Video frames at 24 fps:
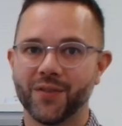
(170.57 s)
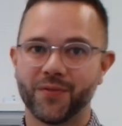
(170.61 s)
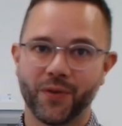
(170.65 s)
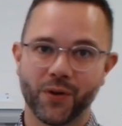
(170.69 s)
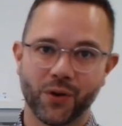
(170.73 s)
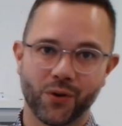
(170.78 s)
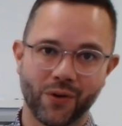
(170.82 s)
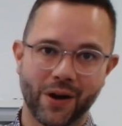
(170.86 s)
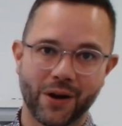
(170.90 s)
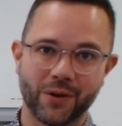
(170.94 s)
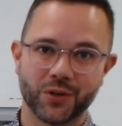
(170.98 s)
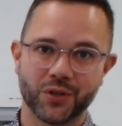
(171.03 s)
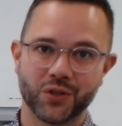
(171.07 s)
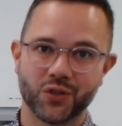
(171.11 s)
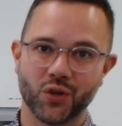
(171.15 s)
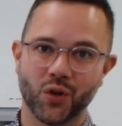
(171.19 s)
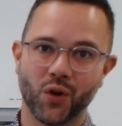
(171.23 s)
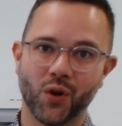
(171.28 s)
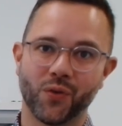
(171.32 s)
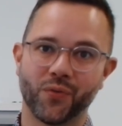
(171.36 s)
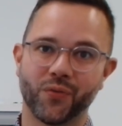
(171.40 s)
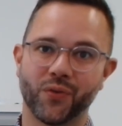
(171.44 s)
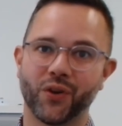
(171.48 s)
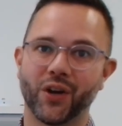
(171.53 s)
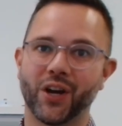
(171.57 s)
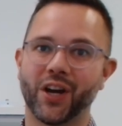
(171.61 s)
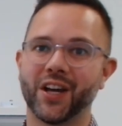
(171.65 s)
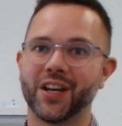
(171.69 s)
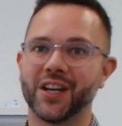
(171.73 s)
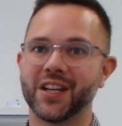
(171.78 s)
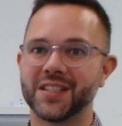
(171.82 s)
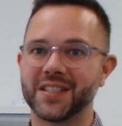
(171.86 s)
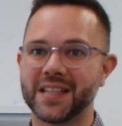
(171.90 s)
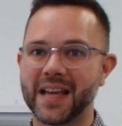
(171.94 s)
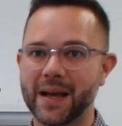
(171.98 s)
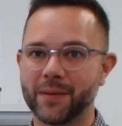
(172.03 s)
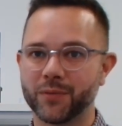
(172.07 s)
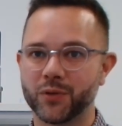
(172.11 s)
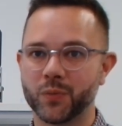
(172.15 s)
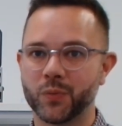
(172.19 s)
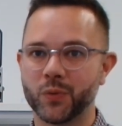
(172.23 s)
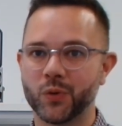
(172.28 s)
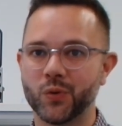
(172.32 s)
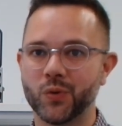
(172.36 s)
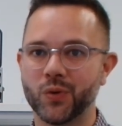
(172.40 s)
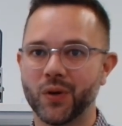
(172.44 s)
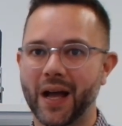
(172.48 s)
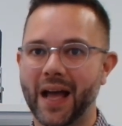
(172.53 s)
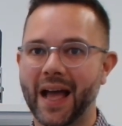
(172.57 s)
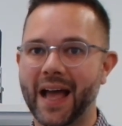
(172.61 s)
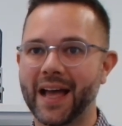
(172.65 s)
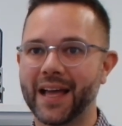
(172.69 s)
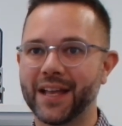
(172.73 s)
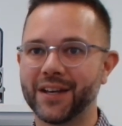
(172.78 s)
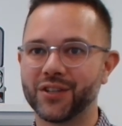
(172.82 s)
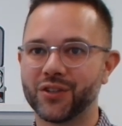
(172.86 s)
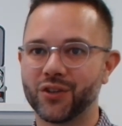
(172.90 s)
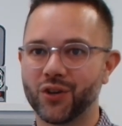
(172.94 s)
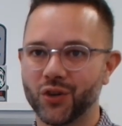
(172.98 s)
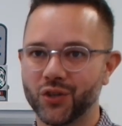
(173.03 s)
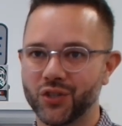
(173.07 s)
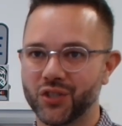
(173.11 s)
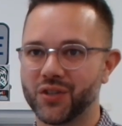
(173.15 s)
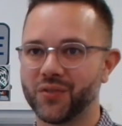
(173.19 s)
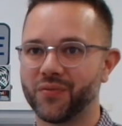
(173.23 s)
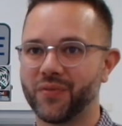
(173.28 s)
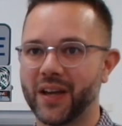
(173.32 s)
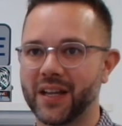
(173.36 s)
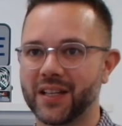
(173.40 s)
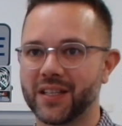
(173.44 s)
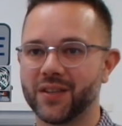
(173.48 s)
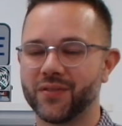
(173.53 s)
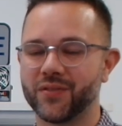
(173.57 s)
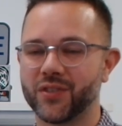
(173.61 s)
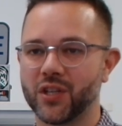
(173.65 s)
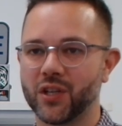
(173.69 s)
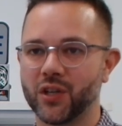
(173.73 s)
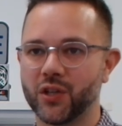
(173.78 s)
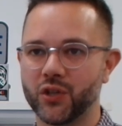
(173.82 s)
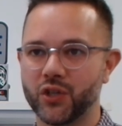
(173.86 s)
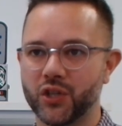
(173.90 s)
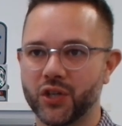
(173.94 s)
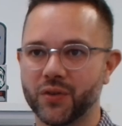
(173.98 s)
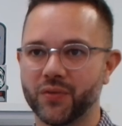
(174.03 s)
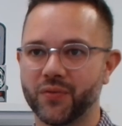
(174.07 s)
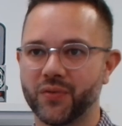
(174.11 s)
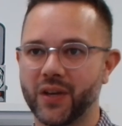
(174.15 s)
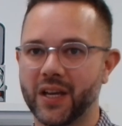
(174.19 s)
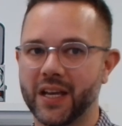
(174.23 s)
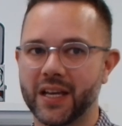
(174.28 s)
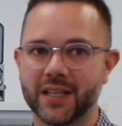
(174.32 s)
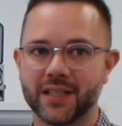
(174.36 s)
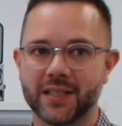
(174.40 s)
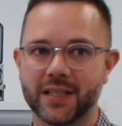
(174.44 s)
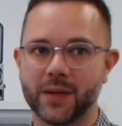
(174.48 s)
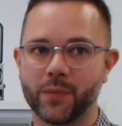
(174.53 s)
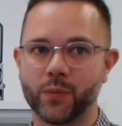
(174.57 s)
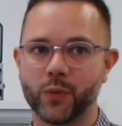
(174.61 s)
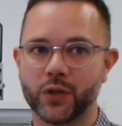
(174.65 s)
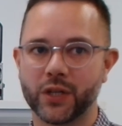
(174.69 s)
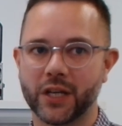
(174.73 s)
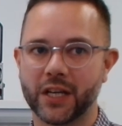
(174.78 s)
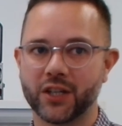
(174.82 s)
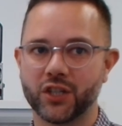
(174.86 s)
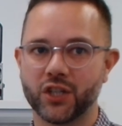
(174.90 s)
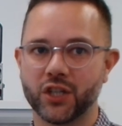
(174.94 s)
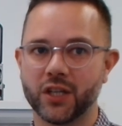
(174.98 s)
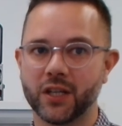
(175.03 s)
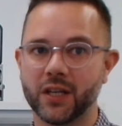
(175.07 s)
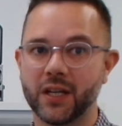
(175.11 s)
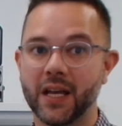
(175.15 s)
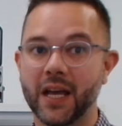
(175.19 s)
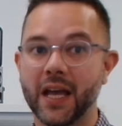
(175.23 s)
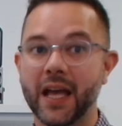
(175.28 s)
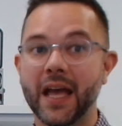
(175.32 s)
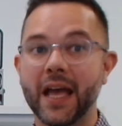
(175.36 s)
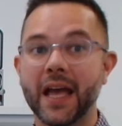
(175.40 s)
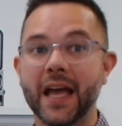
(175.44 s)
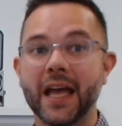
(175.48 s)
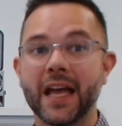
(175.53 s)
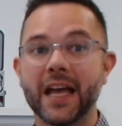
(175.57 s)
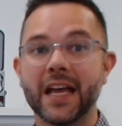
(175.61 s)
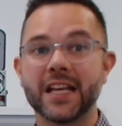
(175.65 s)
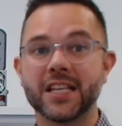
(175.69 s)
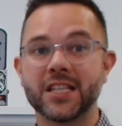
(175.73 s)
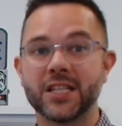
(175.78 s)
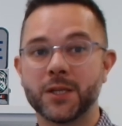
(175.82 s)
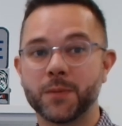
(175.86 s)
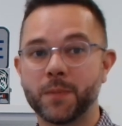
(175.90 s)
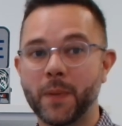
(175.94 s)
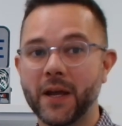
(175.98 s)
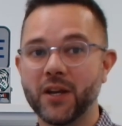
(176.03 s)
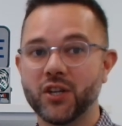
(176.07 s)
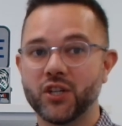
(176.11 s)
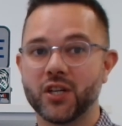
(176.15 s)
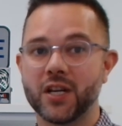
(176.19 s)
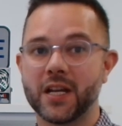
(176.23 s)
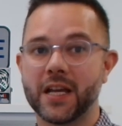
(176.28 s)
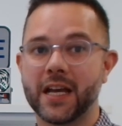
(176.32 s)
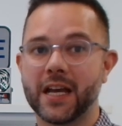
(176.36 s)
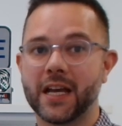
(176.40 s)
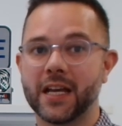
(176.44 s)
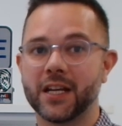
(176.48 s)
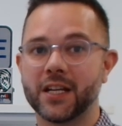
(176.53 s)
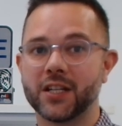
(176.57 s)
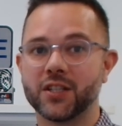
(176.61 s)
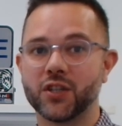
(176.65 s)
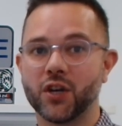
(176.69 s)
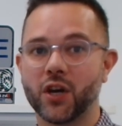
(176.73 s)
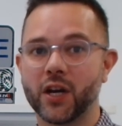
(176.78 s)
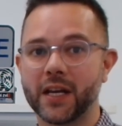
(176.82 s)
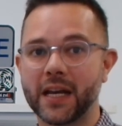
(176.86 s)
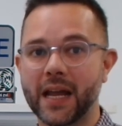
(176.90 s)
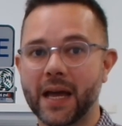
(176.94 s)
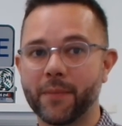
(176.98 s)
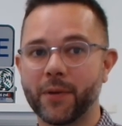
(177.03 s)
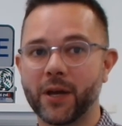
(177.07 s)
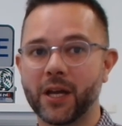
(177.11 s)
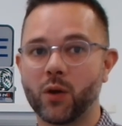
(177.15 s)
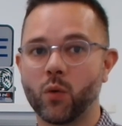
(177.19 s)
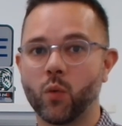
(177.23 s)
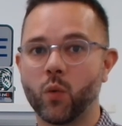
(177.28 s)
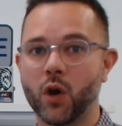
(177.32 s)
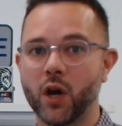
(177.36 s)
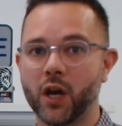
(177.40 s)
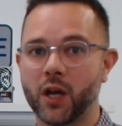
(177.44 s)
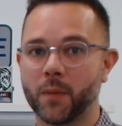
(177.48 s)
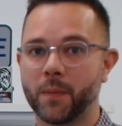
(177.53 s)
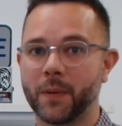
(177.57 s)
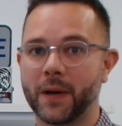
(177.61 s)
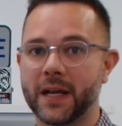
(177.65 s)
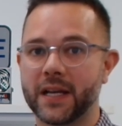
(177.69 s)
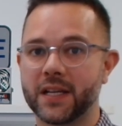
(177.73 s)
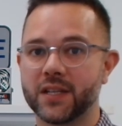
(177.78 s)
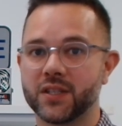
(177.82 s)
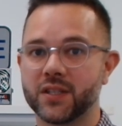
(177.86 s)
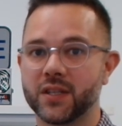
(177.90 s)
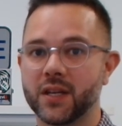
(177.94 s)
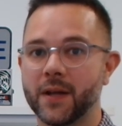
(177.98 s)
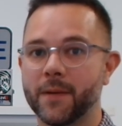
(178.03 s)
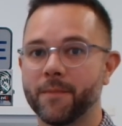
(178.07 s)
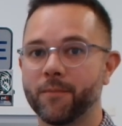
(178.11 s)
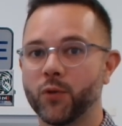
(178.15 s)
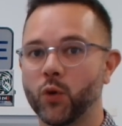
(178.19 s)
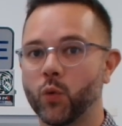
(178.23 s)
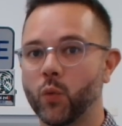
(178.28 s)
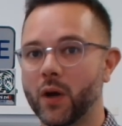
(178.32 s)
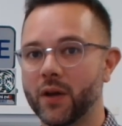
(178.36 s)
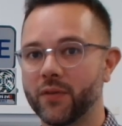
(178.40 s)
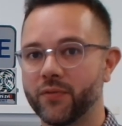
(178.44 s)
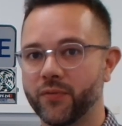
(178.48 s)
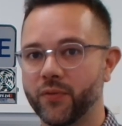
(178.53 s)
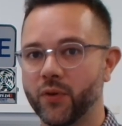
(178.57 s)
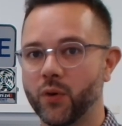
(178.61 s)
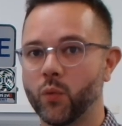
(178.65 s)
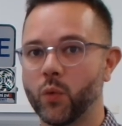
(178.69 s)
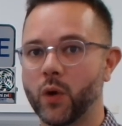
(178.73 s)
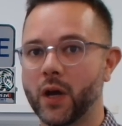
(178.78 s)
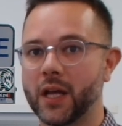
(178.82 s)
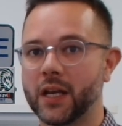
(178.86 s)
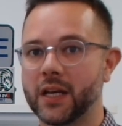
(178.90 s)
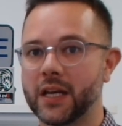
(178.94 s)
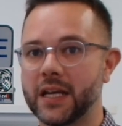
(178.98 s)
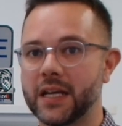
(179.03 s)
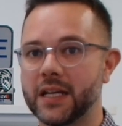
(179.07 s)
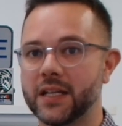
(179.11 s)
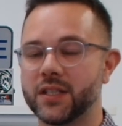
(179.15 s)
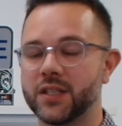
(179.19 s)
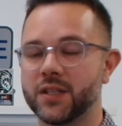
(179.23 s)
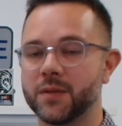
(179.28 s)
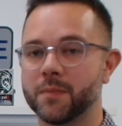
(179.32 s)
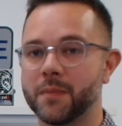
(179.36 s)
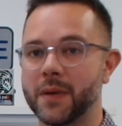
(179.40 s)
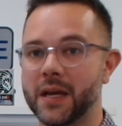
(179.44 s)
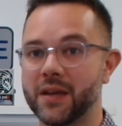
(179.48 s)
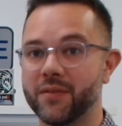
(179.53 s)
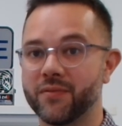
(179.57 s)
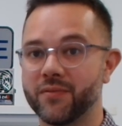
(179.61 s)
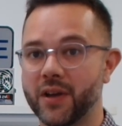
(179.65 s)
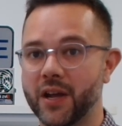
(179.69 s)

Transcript: Foot grounders offer an adaptable and cost-effective solution for ESD protection, especially in a dynamic workplace where footwear needs may